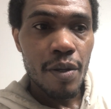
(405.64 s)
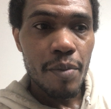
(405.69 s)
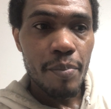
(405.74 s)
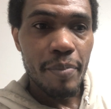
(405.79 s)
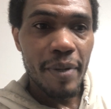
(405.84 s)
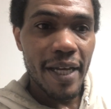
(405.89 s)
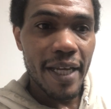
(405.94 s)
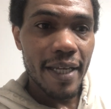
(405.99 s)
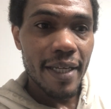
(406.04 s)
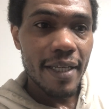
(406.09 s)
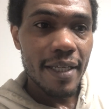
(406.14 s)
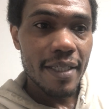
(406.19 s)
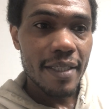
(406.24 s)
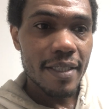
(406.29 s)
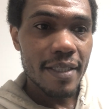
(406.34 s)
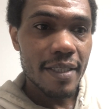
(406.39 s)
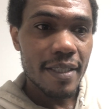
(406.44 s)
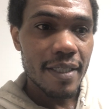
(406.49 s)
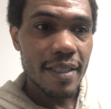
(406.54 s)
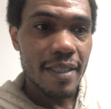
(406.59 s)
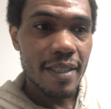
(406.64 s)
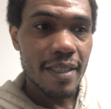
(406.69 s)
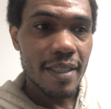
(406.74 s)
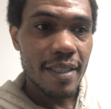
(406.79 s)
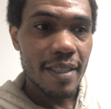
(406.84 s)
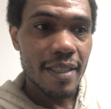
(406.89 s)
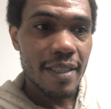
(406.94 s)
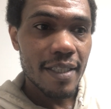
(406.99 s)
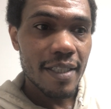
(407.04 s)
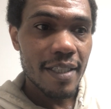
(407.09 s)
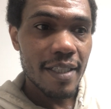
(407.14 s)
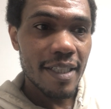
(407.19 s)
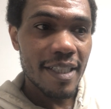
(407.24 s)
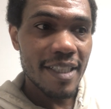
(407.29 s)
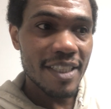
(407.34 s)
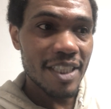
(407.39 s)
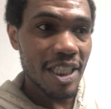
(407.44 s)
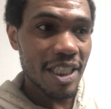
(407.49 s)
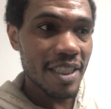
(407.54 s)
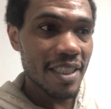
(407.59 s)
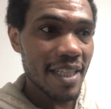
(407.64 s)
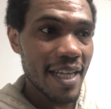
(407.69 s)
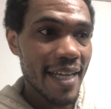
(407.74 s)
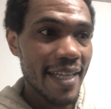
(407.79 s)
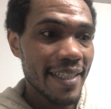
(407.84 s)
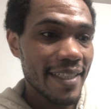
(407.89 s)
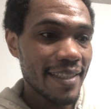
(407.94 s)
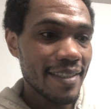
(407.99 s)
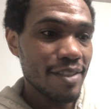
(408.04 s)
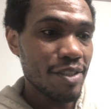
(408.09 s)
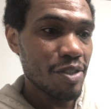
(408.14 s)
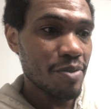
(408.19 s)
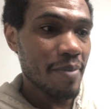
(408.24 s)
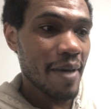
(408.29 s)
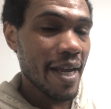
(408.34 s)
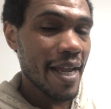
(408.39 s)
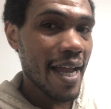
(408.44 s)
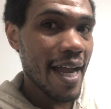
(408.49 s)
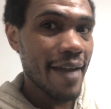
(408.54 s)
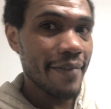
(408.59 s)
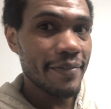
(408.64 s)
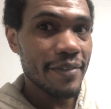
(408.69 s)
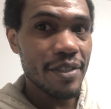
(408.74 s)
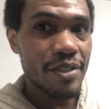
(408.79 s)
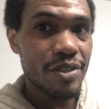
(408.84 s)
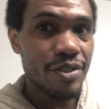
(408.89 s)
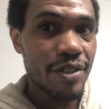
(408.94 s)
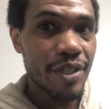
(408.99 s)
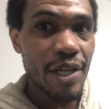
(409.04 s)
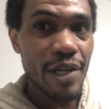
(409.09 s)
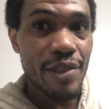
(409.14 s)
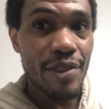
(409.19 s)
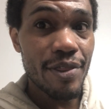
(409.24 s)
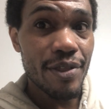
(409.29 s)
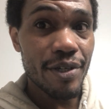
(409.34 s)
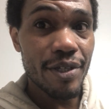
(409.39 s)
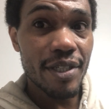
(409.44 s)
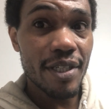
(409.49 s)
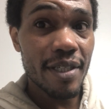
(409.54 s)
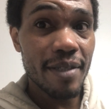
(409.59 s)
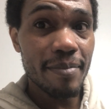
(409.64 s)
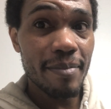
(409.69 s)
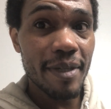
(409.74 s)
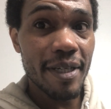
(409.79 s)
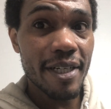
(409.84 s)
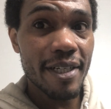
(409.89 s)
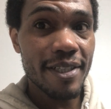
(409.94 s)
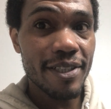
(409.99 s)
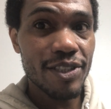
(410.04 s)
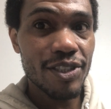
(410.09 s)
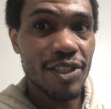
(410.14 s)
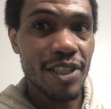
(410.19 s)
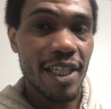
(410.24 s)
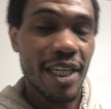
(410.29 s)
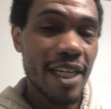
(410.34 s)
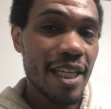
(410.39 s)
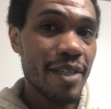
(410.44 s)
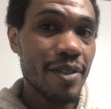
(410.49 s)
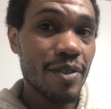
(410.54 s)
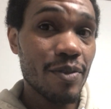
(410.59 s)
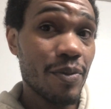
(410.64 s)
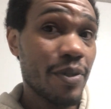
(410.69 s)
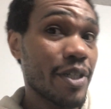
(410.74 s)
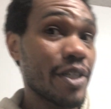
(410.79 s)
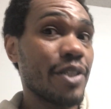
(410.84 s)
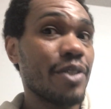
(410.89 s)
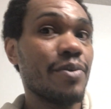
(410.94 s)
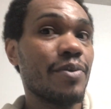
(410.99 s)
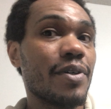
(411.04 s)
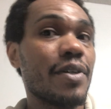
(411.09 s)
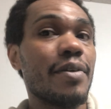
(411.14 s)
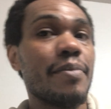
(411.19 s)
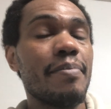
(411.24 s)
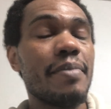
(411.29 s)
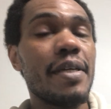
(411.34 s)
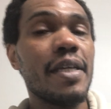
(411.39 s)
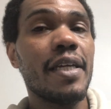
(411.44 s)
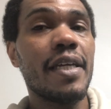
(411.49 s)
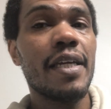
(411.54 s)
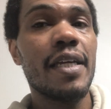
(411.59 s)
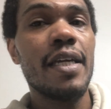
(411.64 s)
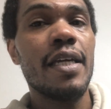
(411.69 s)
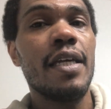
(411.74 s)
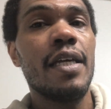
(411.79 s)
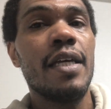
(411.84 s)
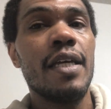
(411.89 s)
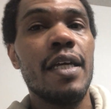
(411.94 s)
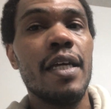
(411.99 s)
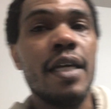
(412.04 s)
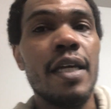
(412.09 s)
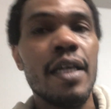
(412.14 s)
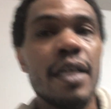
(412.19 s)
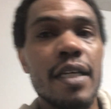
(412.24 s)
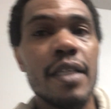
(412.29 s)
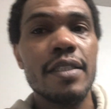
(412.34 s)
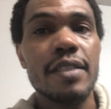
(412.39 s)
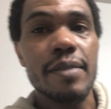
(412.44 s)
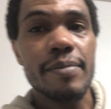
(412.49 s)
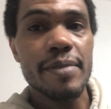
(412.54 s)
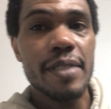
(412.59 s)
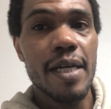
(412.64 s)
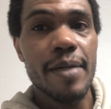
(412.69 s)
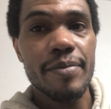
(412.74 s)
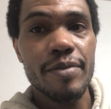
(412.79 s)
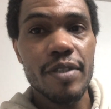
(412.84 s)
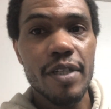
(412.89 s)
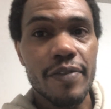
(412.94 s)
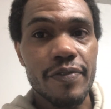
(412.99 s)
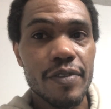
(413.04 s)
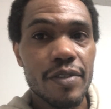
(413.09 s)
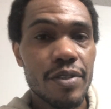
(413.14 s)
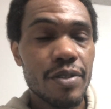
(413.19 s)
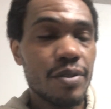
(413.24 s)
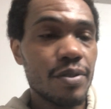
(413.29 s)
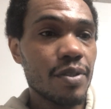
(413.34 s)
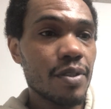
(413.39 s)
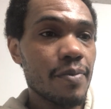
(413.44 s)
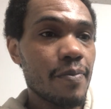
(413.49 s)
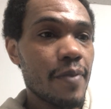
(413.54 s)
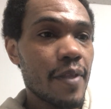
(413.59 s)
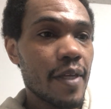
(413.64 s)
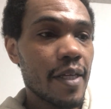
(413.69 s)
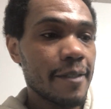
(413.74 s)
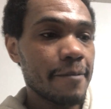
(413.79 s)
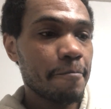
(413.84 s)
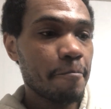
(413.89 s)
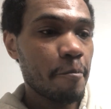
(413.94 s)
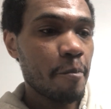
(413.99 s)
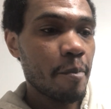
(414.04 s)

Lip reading: But just like you might have to drink 30 beers to get where you want to be, sometimes you have to do something